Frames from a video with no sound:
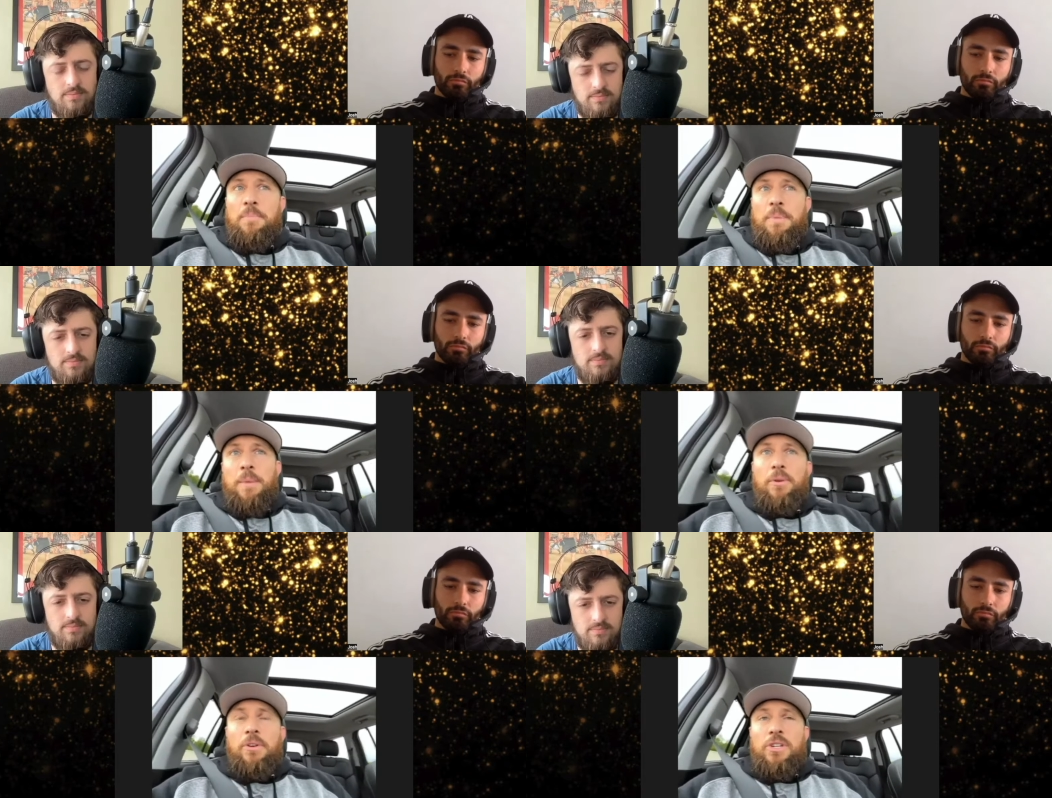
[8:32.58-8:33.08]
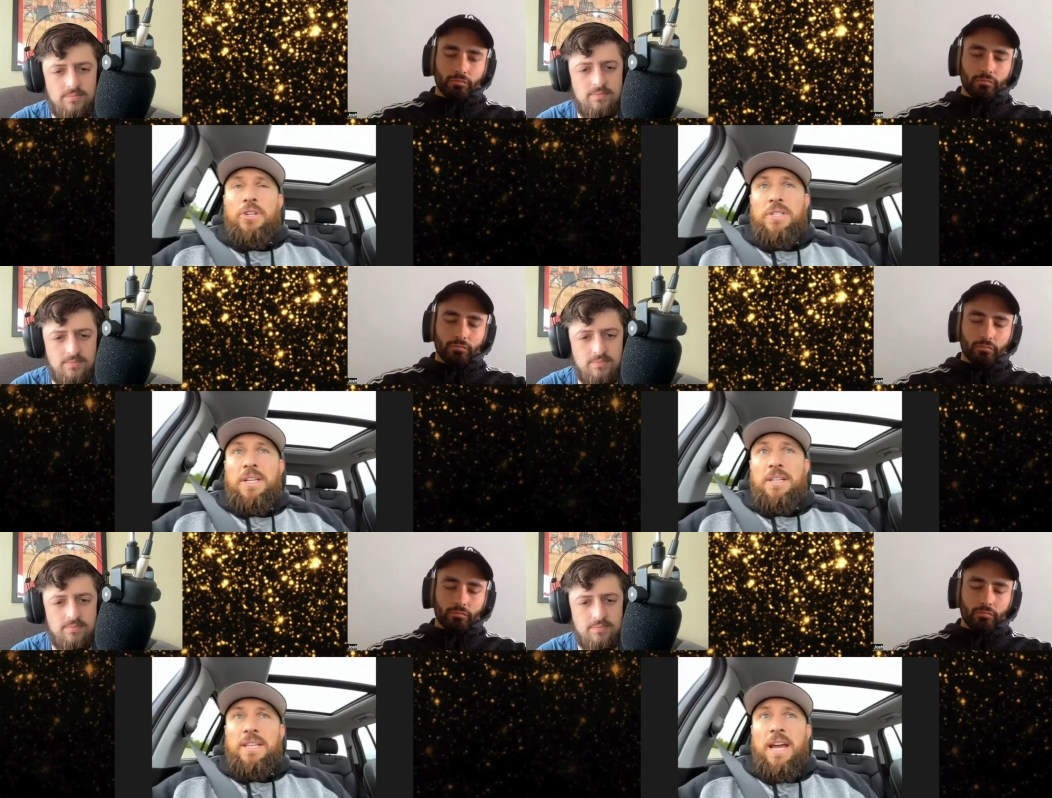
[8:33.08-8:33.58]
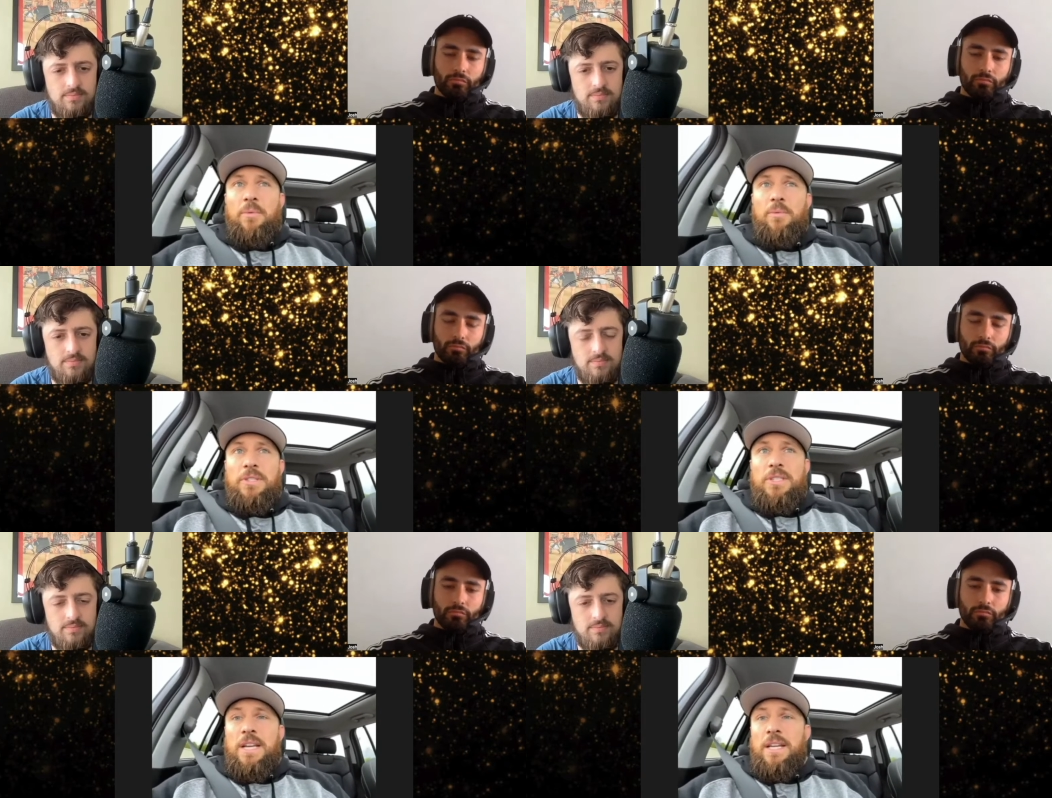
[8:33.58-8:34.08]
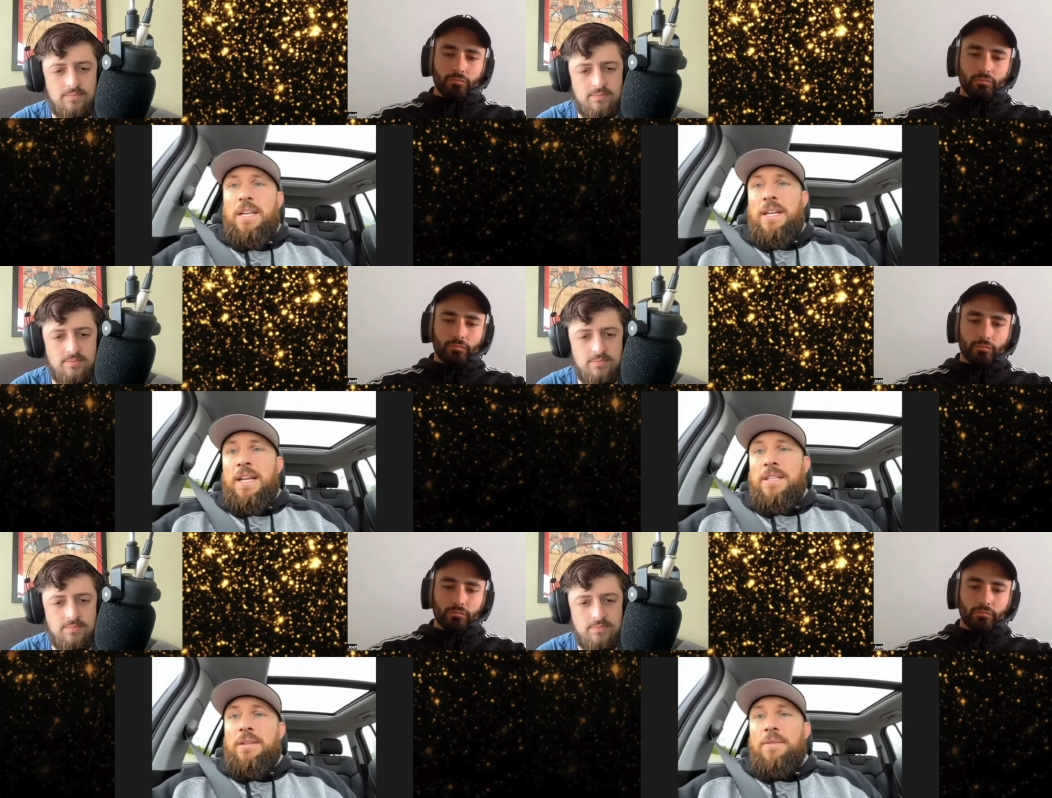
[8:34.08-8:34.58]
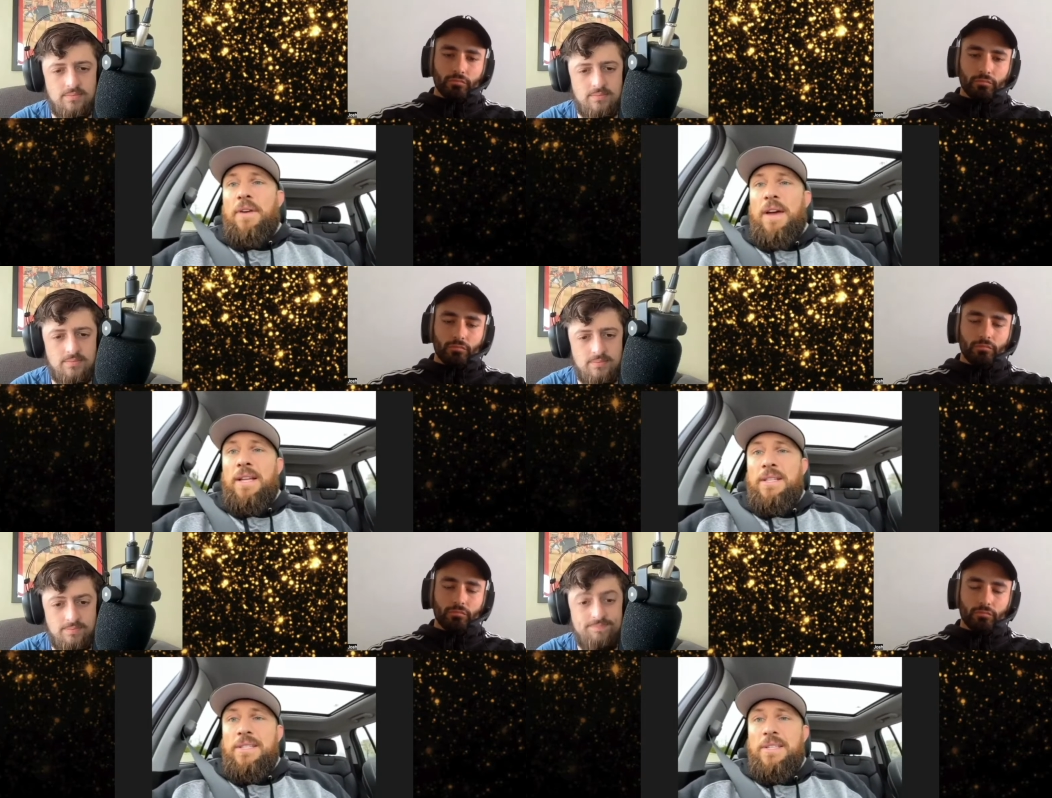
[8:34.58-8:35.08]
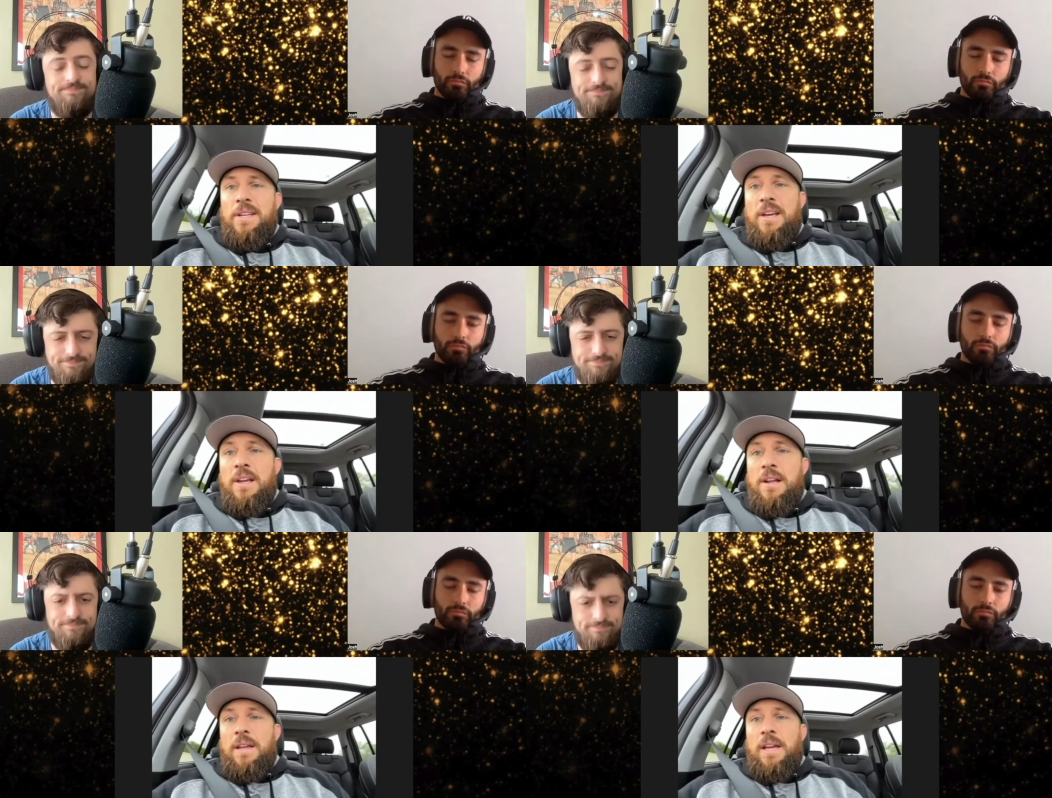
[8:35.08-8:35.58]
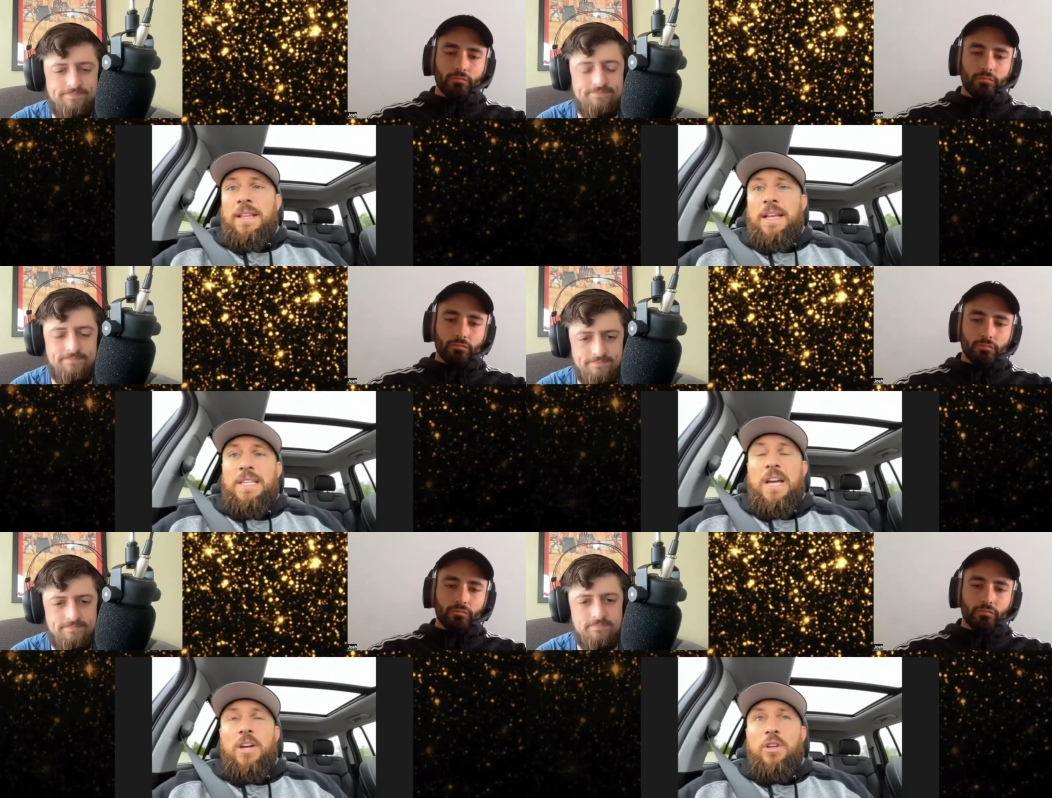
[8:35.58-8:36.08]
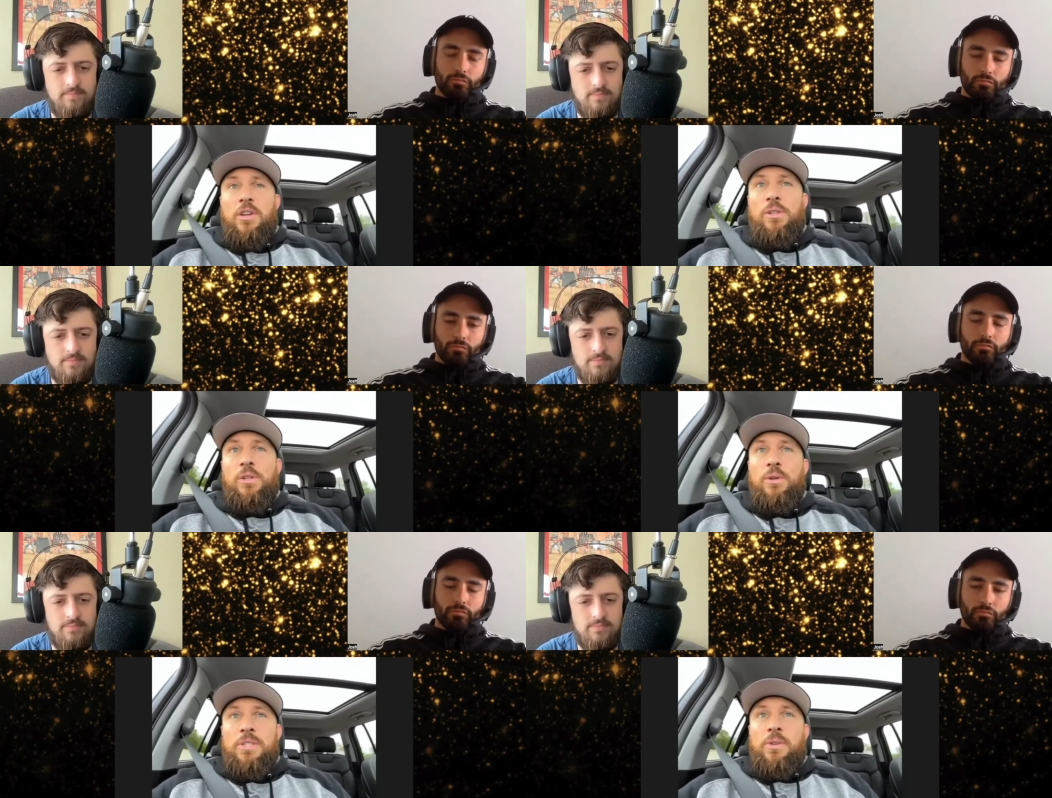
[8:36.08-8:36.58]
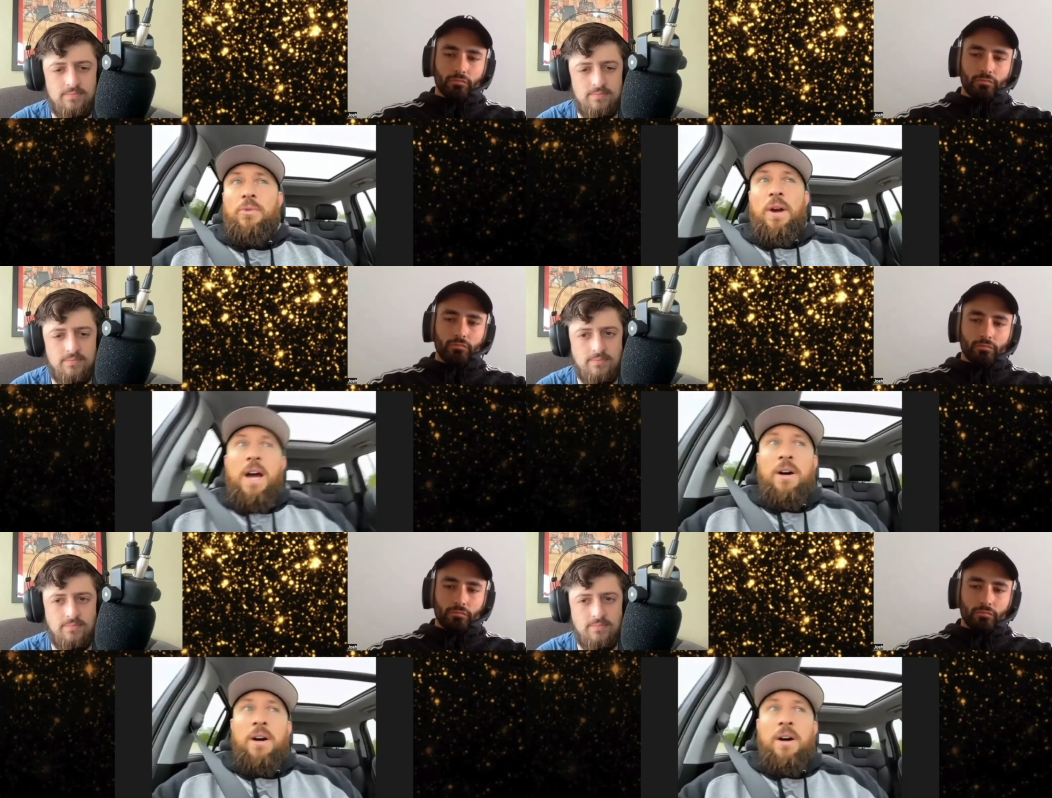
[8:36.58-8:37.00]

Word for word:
Speaker 1: people are just content with sitting against the fence and that's how you lose the round.